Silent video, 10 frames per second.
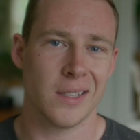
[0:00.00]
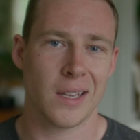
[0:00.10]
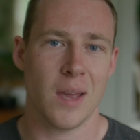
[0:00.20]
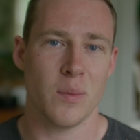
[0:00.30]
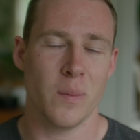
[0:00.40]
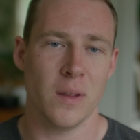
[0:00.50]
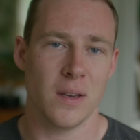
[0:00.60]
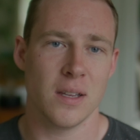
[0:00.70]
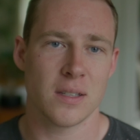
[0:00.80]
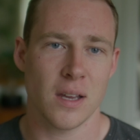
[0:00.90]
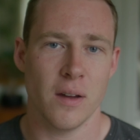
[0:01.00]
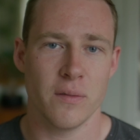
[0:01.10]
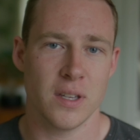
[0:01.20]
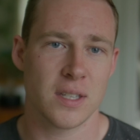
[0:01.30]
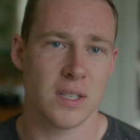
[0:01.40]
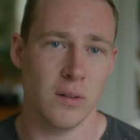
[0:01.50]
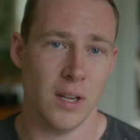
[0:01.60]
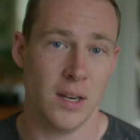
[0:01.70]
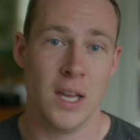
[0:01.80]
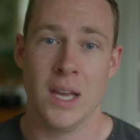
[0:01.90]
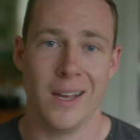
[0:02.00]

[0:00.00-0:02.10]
and the capabilities of this unit.